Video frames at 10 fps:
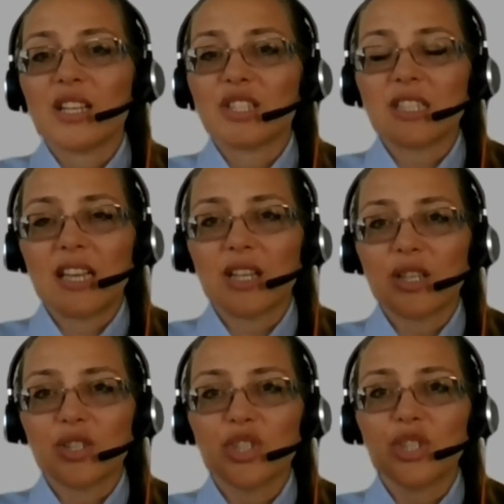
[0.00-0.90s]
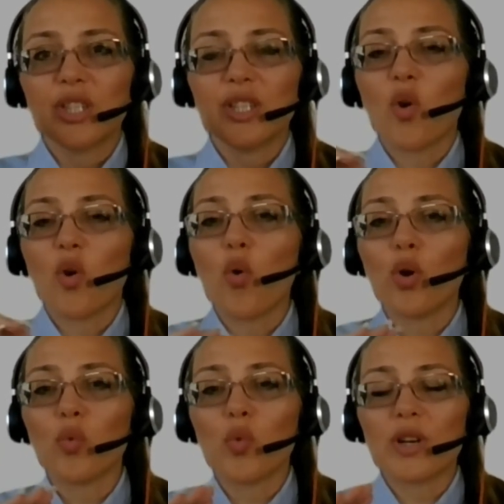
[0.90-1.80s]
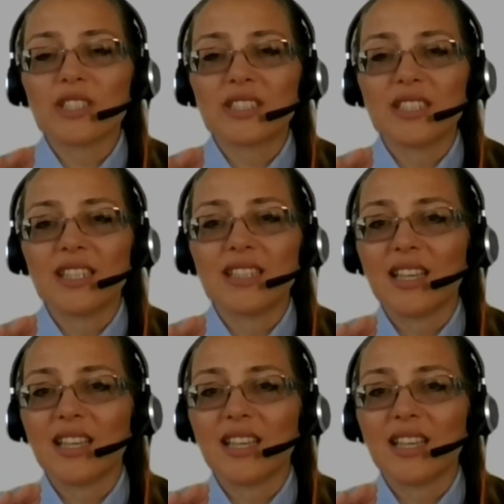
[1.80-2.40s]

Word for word: It's like she, the whole worst thing